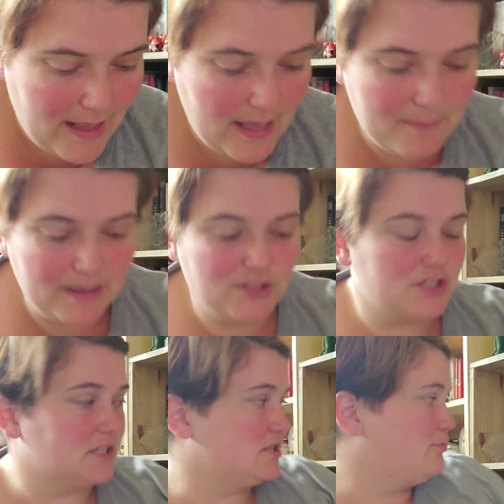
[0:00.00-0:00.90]
it might
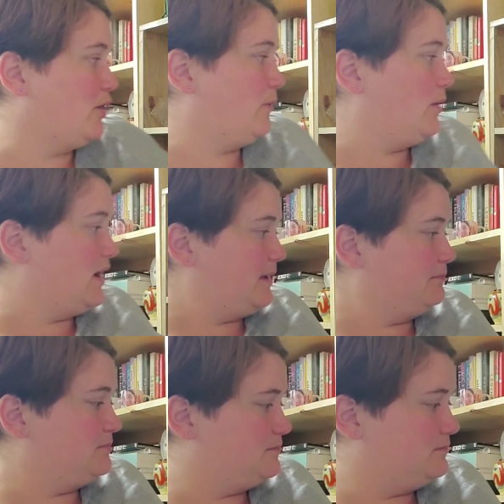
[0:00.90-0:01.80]
just get to the point where I
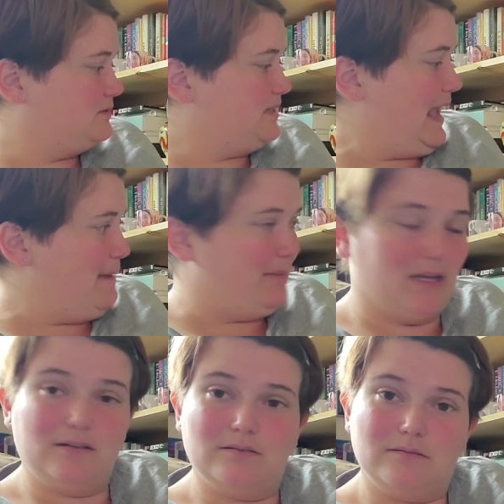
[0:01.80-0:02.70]
tape
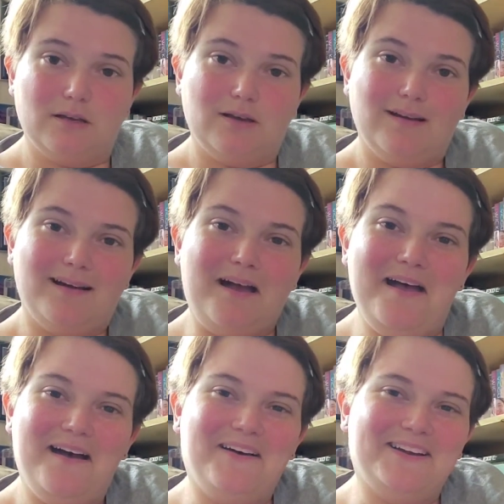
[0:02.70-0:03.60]
it
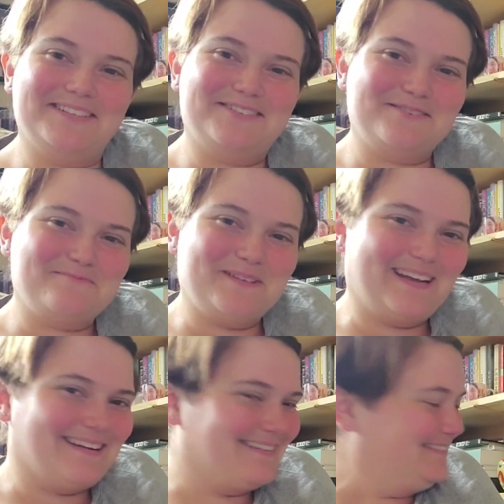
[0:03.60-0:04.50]
onto
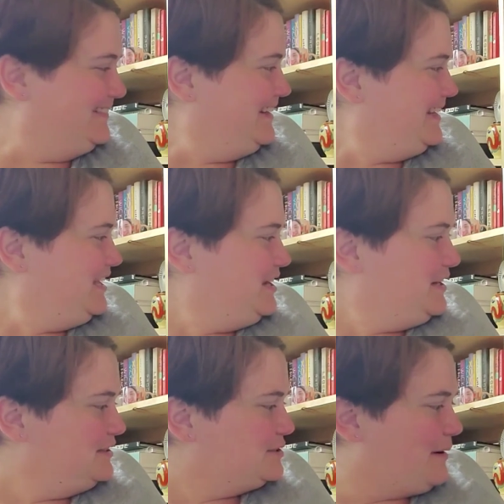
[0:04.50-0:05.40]
TBRinko
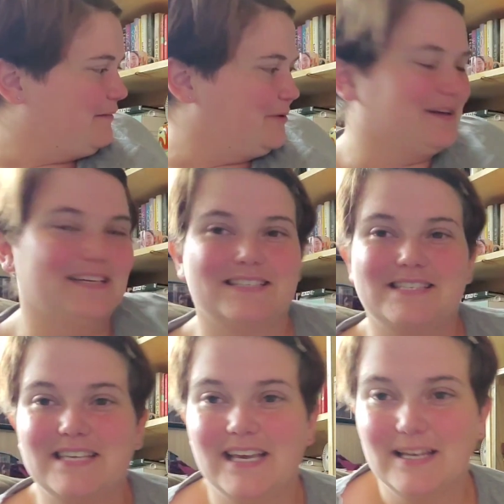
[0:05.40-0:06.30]
so everyone can
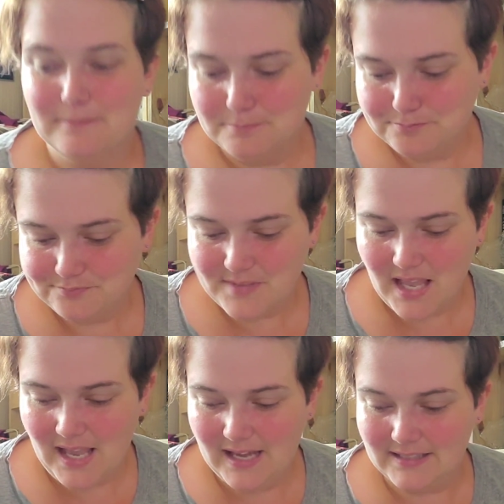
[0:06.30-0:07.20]
see it,
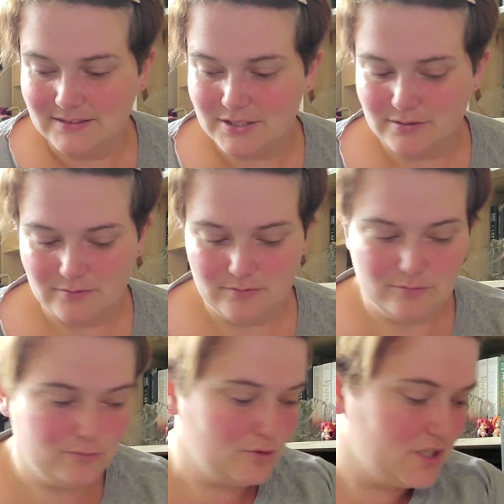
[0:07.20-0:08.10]
and
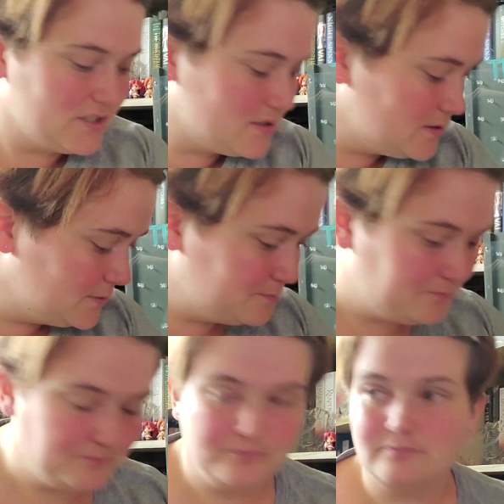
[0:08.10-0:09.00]
just
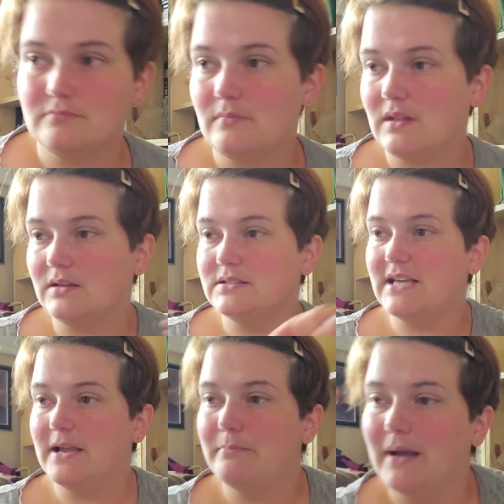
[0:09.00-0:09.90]

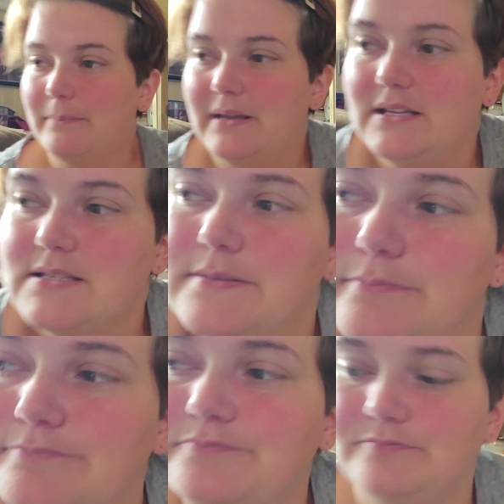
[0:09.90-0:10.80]
take my piece
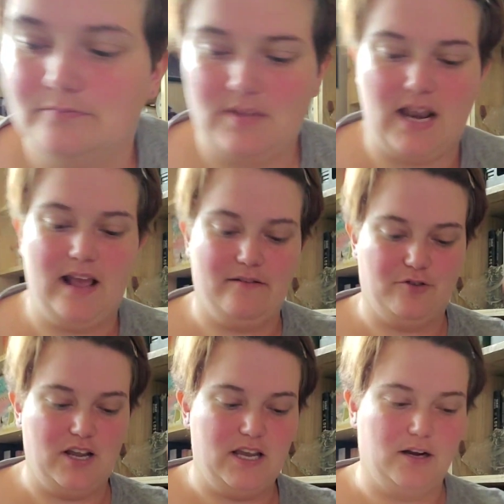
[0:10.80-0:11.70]
that I have
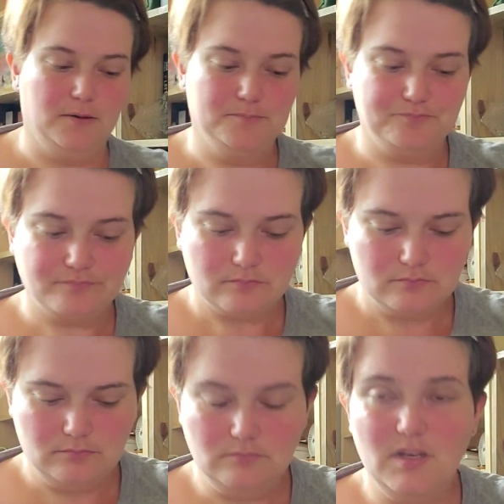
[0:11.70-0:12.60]
right here
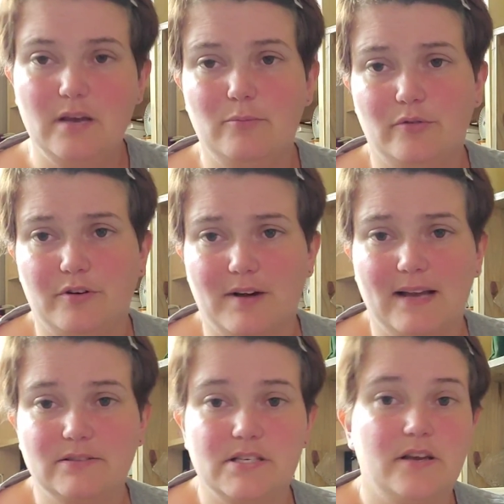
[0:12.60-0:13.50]
and move it
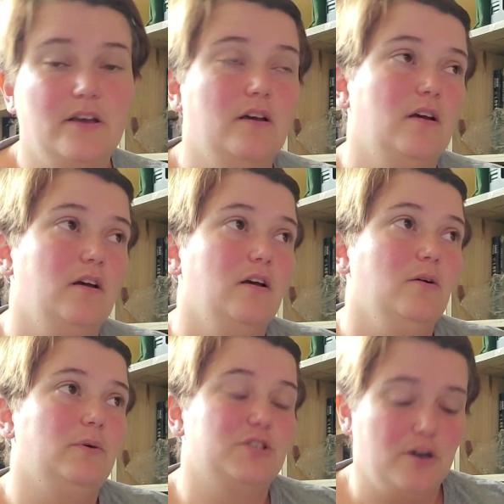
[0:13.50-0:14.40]
around.
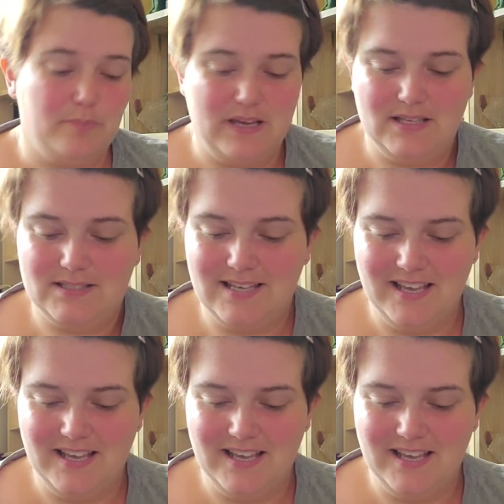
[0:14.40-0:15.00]
Which our piece